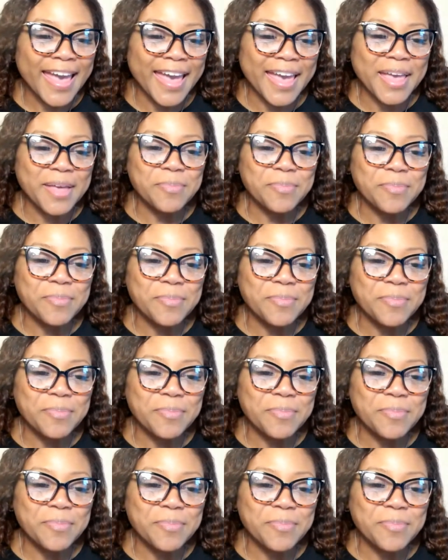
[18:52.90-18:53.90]
Hey,
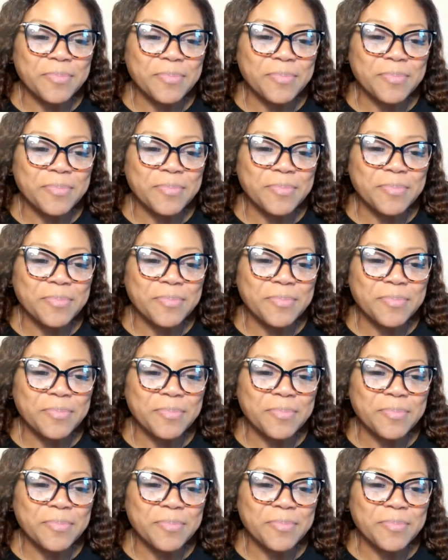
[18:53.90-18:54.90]
Pam, great to
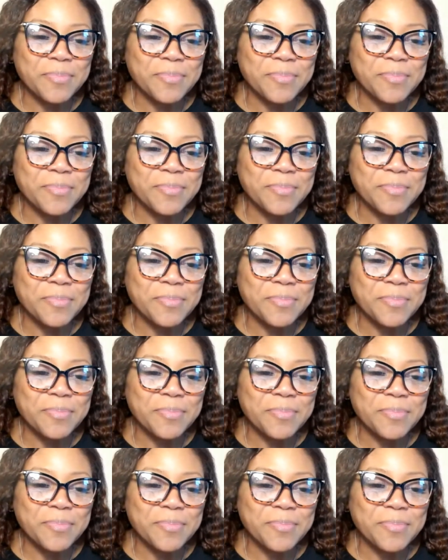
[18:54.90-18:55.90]
see you. So glad
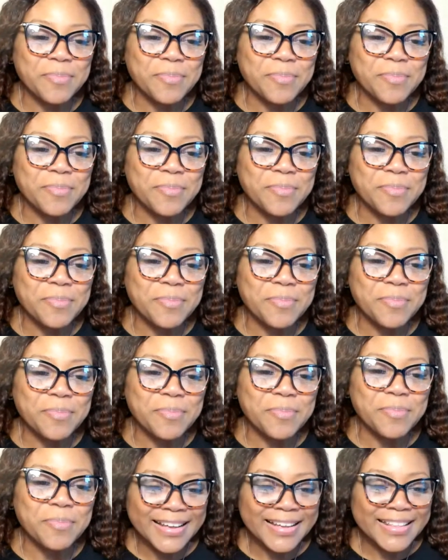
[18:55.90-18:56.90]
that you're here.
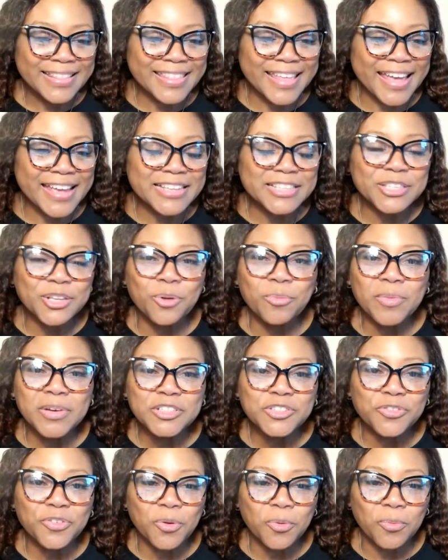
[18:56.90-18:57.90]
Thanks so
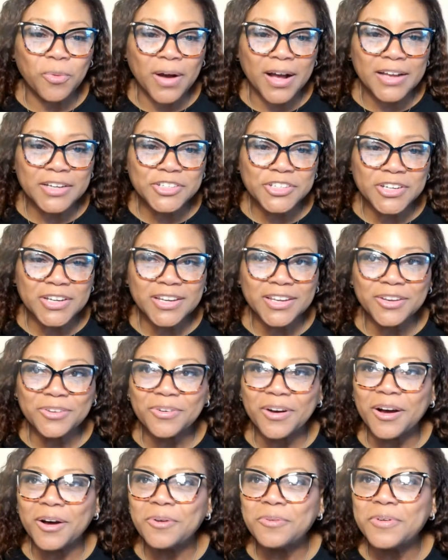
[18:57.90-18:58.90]
much for watching.
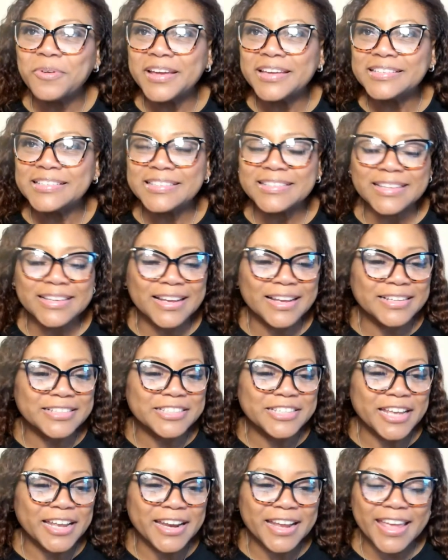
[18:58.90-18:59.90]
You always
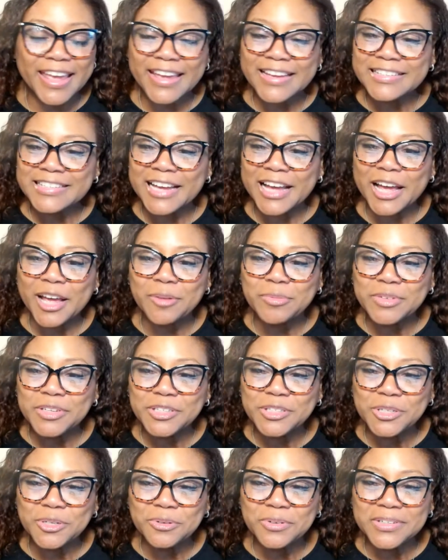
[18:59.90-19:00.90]
dedicate time to
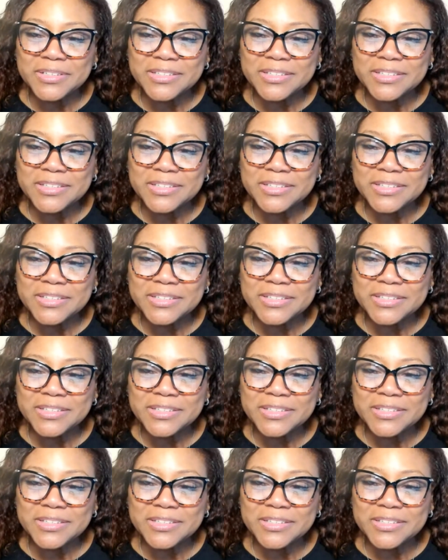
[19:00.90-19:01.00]
doing